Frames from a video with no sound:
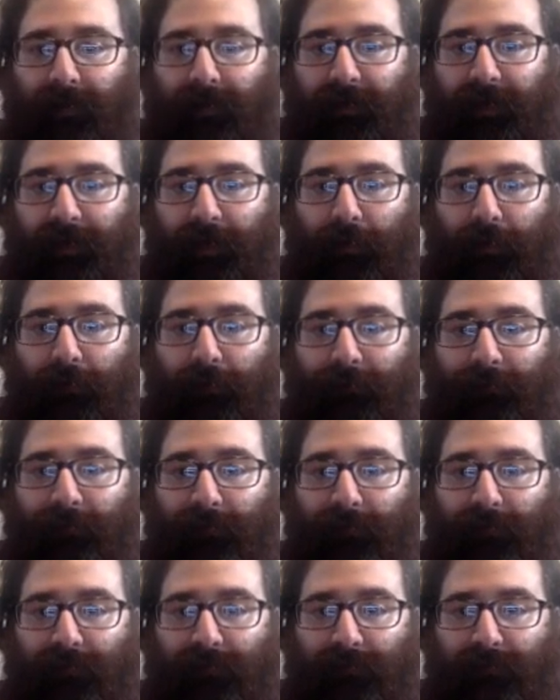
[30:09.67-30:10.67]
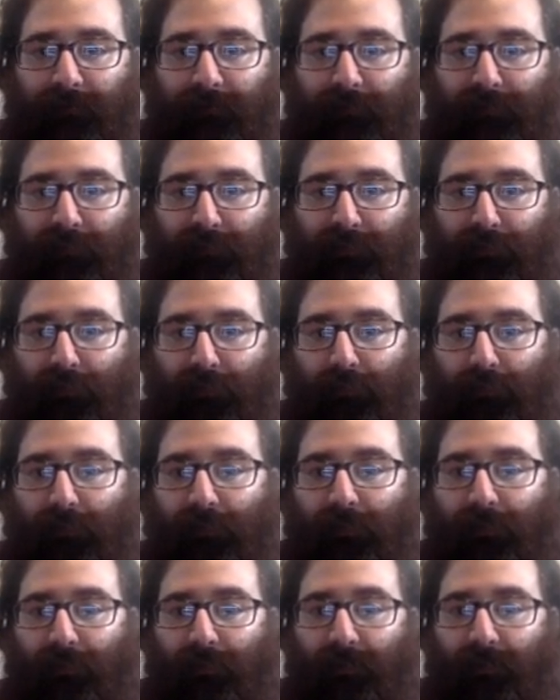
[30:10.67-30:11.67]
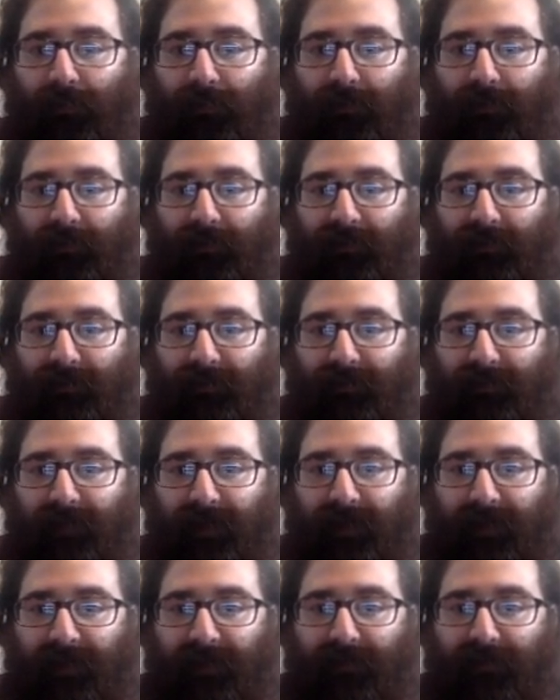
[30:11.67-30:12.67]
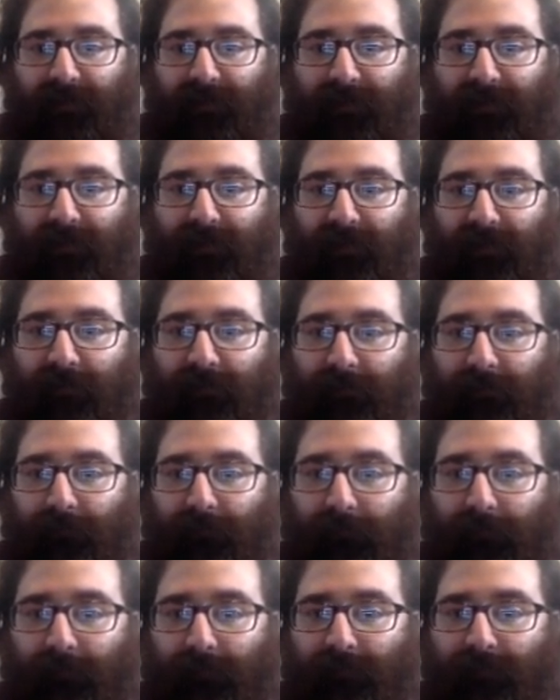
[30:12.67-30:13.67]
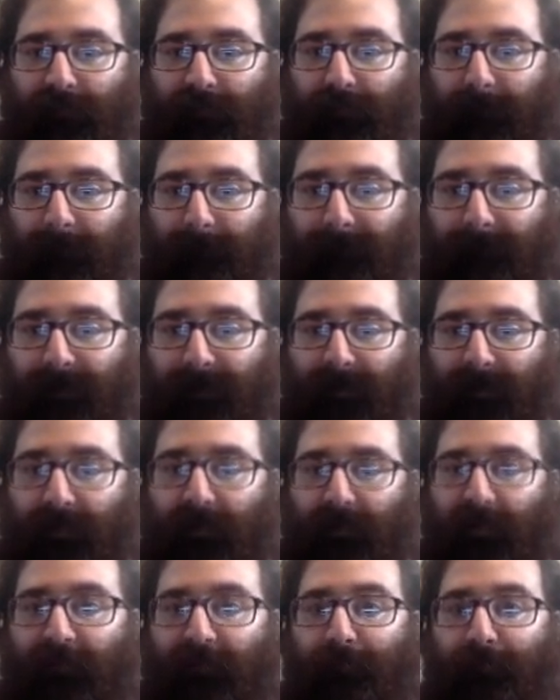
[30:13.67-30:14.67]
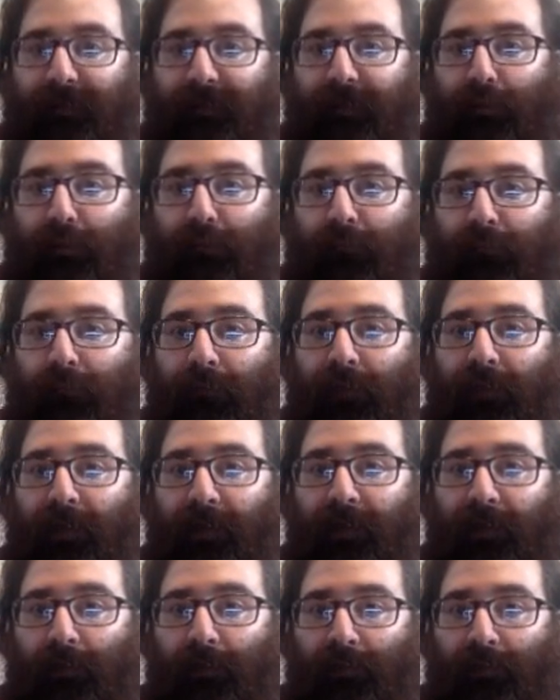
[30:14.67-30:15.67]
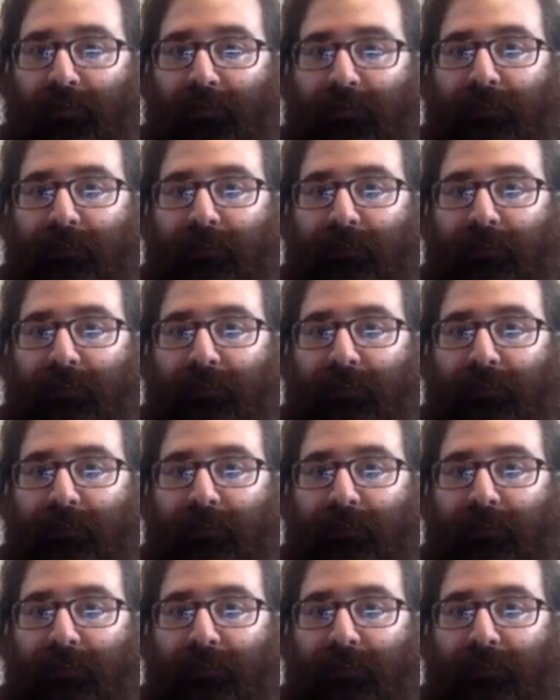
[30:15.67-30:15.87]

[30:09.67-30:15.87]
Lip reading: alpha sub 2 is tangent inverse of b over a, which is